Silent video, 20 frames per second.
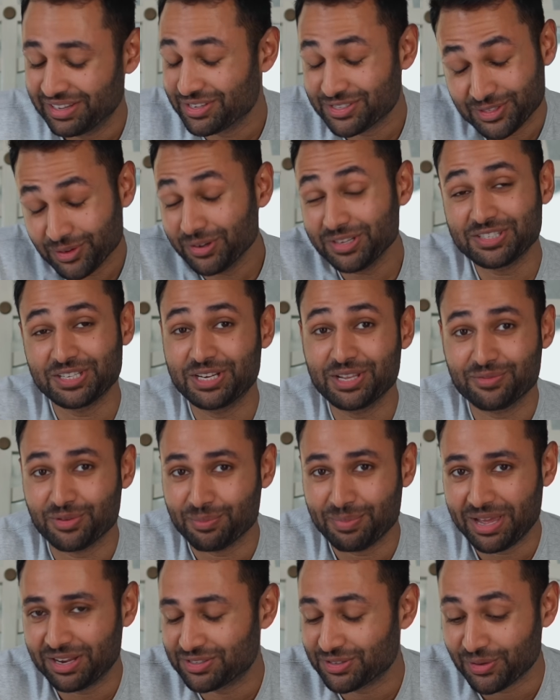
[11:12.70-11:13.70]
You still need to leave your
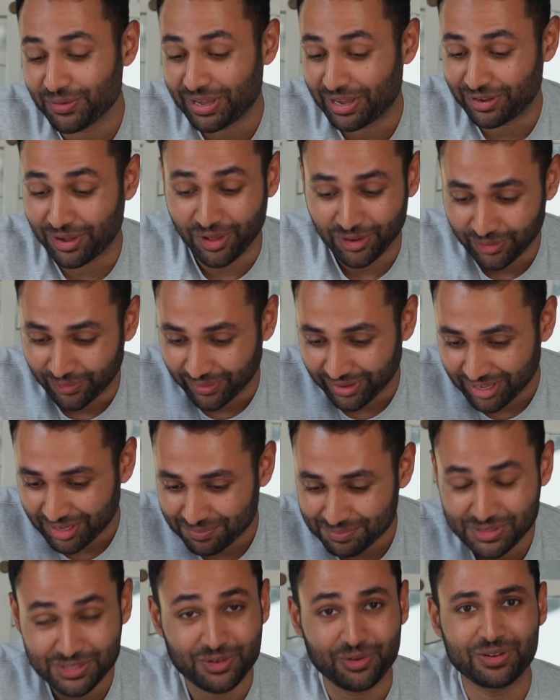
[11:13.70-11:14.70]
bed to go get cutlery.
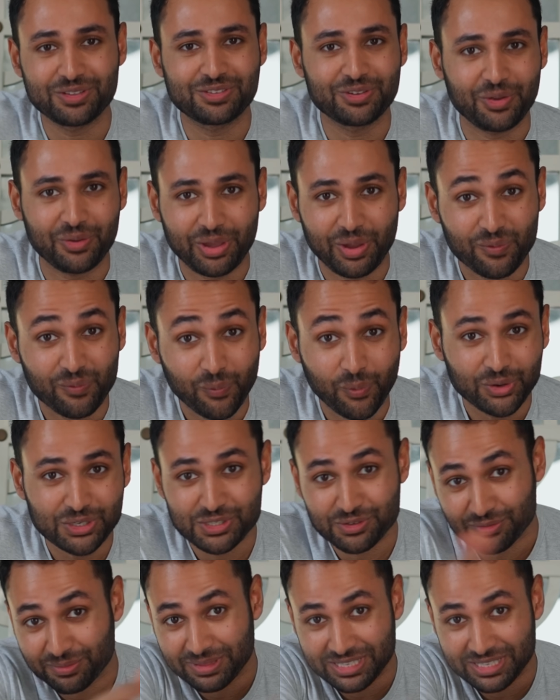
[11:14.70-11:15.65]
You still need to go get water from the